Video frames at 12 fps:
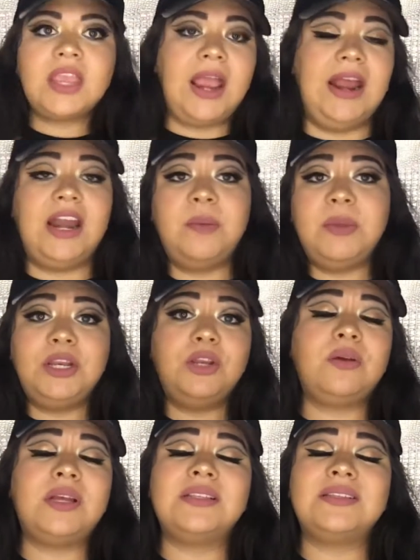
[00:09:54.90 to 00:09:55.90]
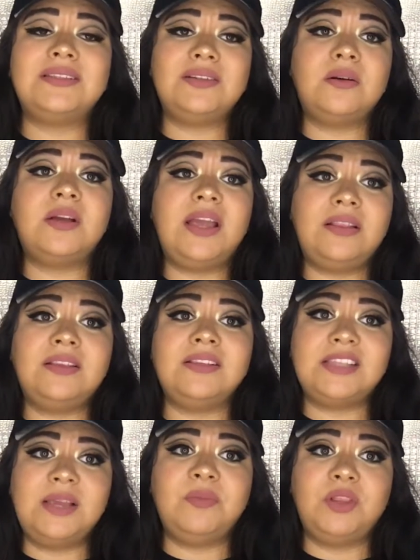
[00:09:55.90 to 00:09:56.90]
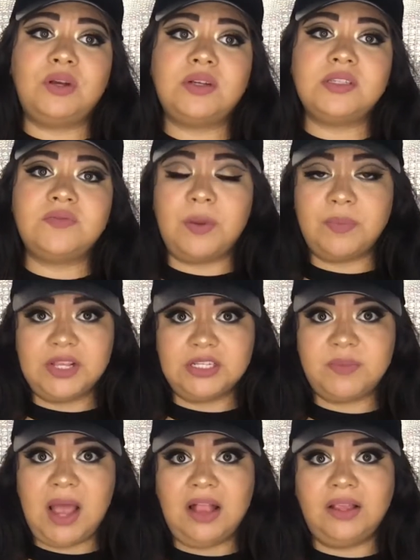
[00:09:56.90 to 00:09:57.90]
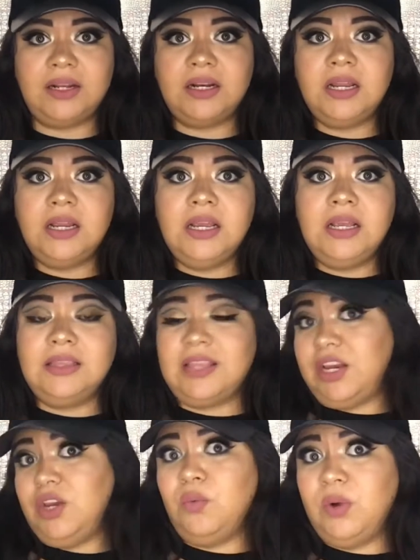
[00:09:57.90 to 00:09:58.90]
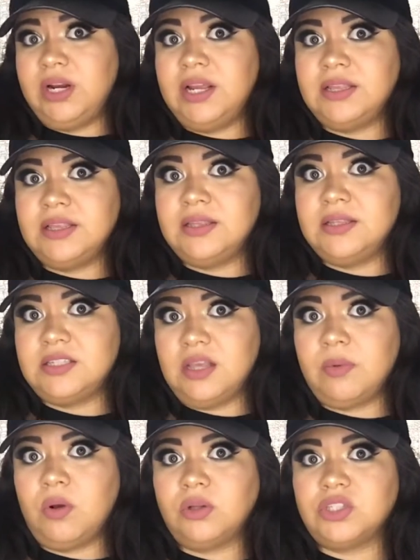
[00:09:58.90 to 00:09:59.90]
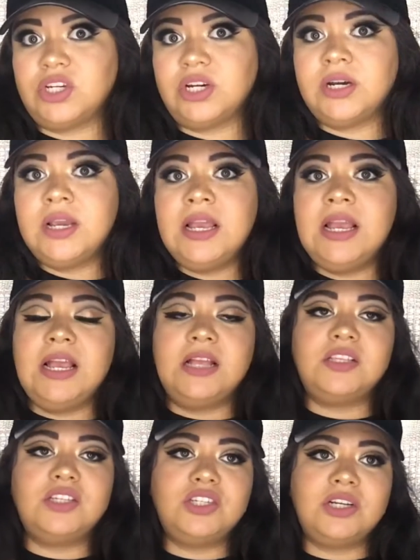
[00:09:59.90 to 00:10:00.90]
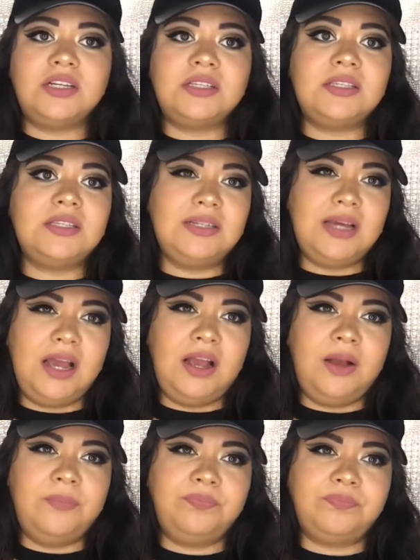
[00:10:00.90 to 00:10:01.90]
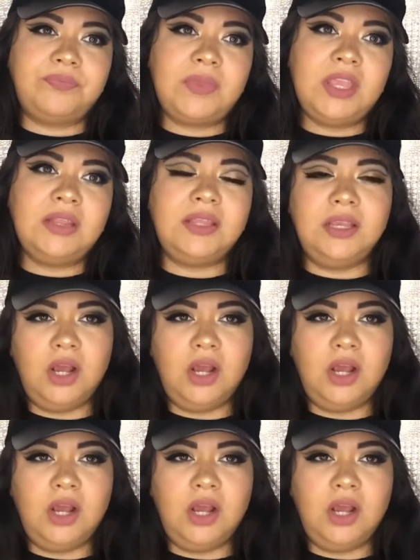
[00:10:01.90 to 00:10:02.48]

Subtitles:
And I mean, you can still get the same looks from this palette that you would in Subculture. It's just the